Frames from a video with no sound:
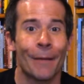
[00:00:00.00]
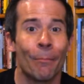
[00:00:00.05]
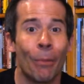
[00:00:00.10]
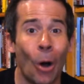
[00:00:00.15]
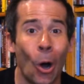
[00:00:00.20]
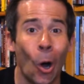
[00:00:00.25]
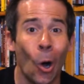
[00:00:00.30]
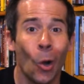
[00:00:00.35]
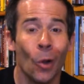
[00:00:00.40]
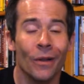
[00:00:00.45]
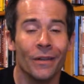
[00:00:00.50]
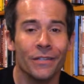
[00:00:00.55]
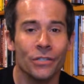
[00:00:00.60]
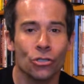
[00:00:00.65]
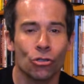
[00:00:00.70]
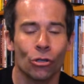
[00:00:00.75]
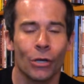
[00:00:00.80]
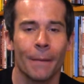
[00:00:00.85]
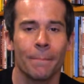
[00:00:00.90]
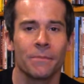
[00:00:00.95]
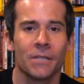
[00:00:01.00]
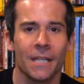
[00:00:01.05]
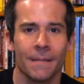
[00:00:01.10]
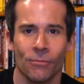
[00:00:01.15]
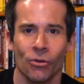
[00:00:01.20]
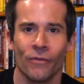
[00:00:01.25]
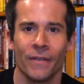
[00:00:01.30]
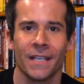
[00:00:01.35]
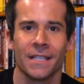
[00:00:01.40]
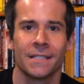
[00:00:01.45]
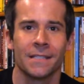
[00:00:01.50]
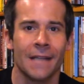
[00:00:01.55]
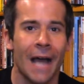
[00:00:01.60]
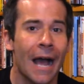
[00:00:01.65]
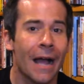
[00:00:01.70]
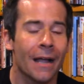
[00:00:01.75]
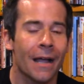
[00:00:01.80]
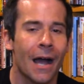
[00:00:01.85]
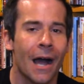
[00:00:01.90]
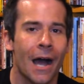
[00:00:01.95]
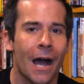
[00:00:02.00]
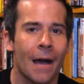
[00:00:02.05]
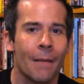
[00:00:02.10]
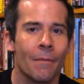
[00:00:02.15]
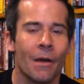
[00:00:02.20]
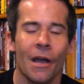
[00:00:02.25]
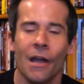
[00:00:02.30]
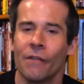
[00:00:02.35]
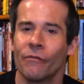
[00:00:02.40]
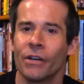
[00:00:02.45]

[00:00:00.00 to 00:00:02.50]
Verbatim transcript: paulstriptothemovies.com,